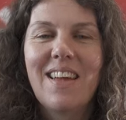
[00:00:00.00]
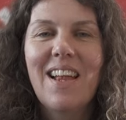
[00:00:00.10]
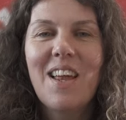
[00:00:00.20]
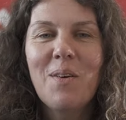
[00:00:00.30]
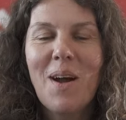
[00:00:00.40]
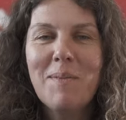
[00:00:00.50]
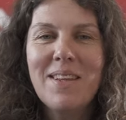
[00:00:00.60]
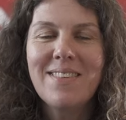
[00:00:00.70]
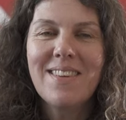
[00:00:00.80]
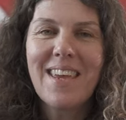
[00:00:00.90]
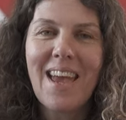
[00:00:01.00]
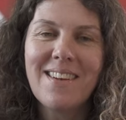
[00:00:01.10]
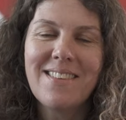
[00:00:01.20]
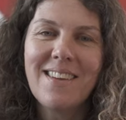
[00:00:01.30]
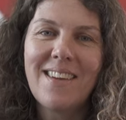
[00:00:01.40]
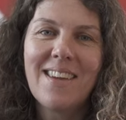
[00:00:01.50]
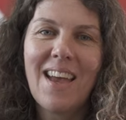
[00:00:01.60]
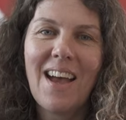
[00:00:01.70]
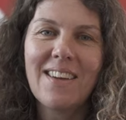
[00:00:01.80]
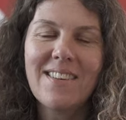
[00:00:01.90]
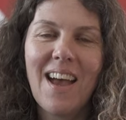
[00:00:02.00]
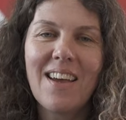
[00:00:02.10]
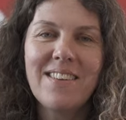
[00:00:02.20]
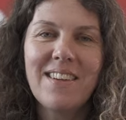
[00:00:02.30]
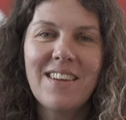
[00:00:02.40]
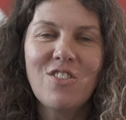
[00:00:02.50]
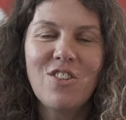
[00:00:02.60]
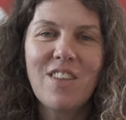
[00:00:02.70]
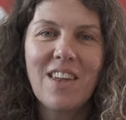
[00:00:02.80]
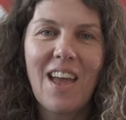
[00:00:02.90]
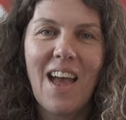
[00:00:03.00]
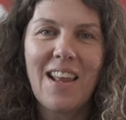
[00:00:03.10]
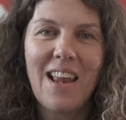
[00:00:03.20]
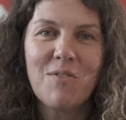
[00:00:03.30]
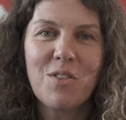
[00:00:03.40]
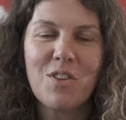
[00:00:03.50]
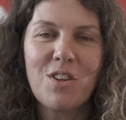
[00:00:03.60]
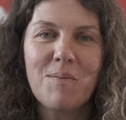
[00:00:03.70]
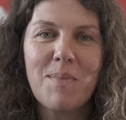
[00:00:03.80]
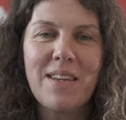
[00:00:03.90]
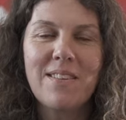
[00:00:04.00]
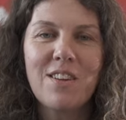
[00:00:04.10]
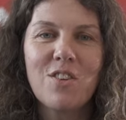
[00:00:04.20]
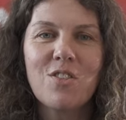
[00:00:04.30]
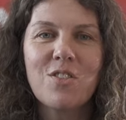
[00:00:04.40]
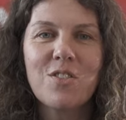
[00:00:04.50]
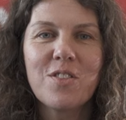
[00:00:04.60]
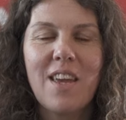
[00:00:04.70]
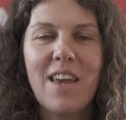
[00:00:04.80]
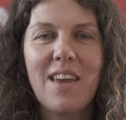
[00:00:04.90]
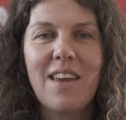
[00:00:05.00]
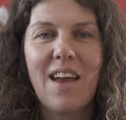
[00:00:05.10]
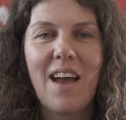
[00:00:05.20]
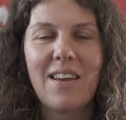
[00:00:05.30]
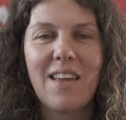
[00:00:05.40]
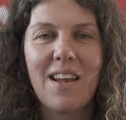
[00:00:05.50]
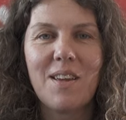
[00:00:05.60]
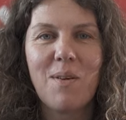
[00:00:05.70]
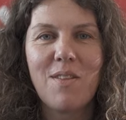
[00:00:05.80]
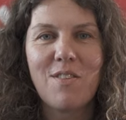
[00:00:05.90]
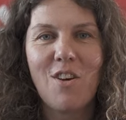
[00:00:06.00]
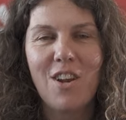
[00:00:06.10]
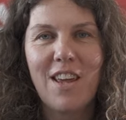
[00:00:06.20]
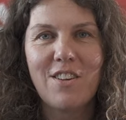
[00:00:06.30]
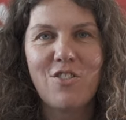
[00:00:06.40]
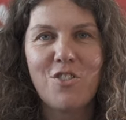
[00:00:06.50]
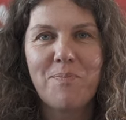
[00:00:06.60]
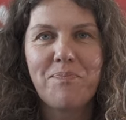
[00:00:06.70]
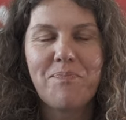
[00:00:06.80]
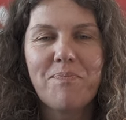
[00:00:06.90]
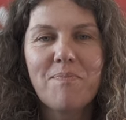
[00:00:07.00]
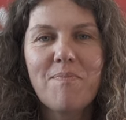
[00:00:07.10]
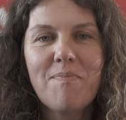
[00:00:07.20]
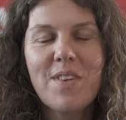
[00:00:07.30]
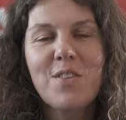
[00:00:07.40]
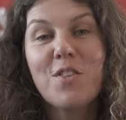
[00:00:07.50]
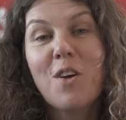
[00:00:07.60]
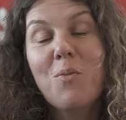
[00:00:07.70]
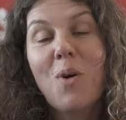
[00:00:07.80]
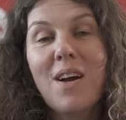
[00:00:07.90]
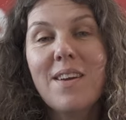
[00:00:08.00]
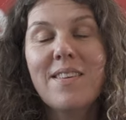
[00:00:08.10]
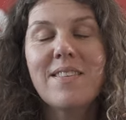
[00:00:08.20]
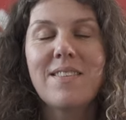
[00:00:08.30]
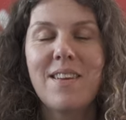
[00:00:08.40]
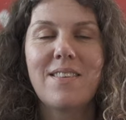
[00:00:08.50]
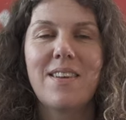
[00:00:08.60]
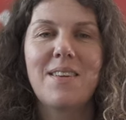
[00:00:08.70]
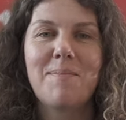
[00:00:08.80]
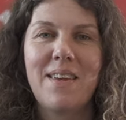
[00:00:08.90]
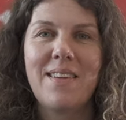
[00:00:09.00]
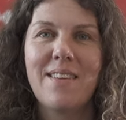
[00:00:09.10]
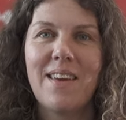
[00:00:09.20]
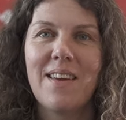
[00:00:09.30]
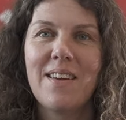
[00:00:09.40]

Hello, I'm Lindsay Kennedy and I teach the A-level media course here at Calliwith College. So why study media?